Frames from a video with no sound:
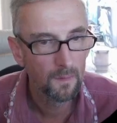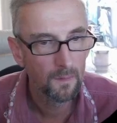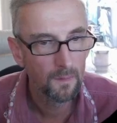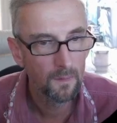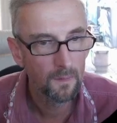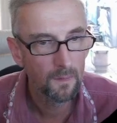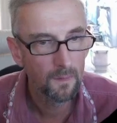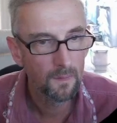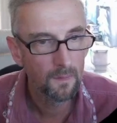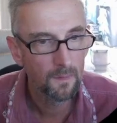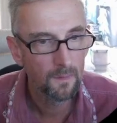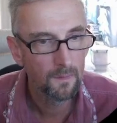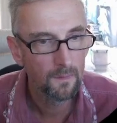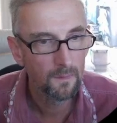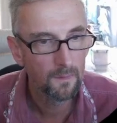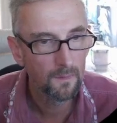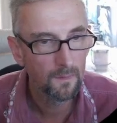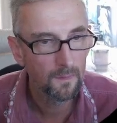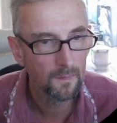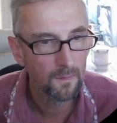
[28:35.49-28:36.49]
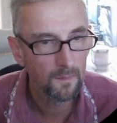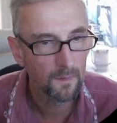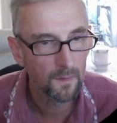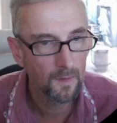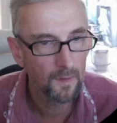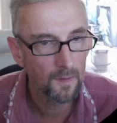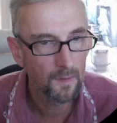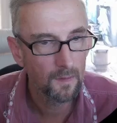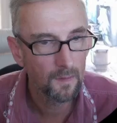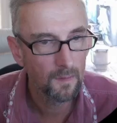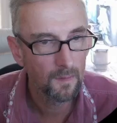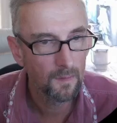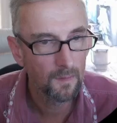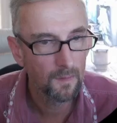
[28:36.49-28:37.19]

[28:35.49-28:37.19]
this disabled,